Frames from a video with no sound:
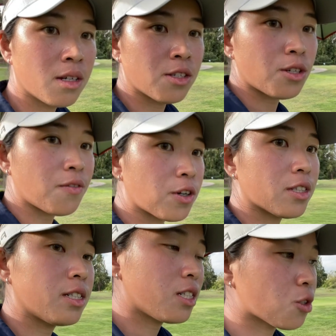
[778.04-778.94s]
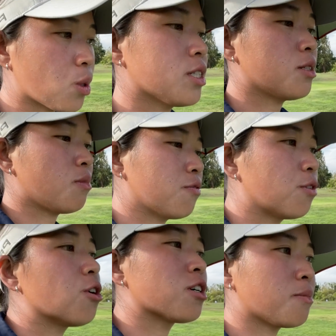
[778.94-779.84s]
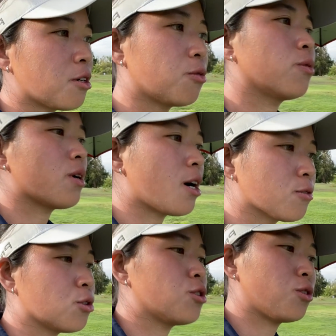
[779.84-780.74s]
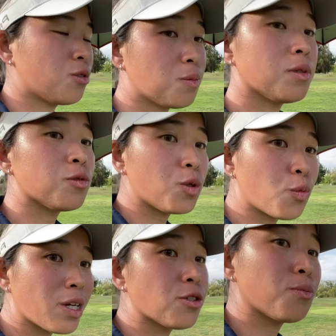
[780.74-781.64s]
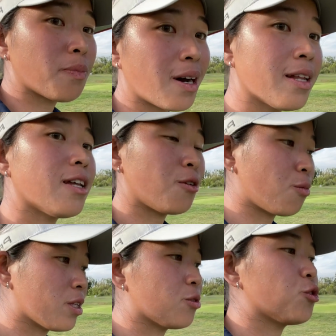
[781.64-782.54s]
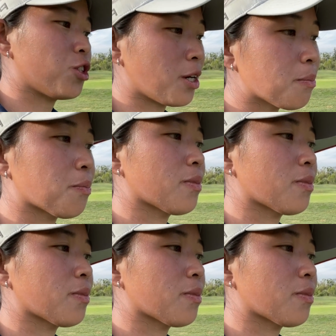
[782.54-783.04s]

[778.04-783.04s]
So I've gotten this question before about how to choose between when to putt and when to chip.